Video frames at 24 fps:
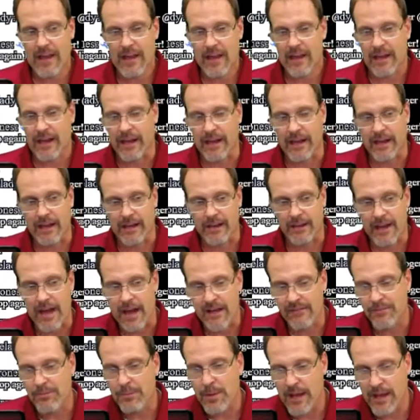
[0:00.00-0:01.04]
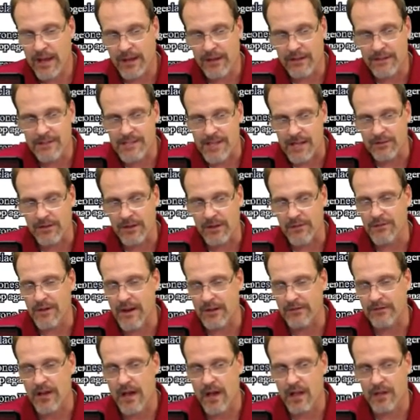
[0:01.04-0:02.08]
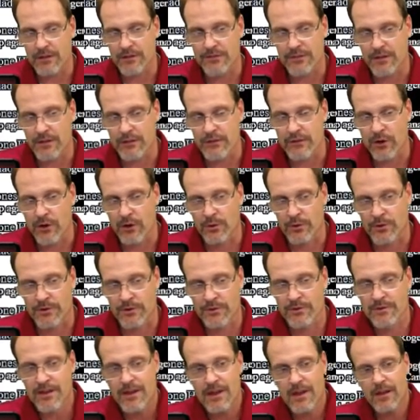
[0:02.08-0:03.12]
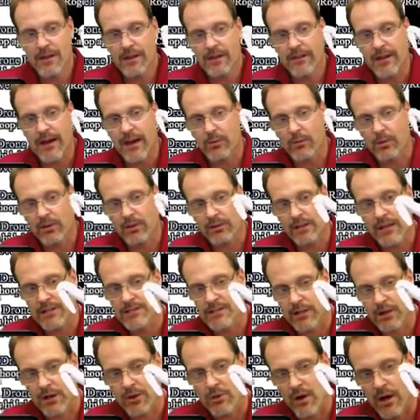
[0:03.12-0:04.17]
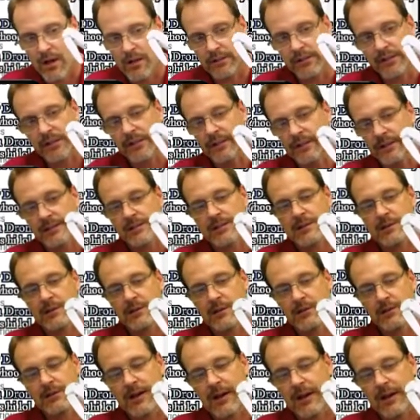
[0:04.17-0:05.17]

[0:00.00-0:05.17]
and I've paid seventy five dollars for drones that were lesser quality than this, so I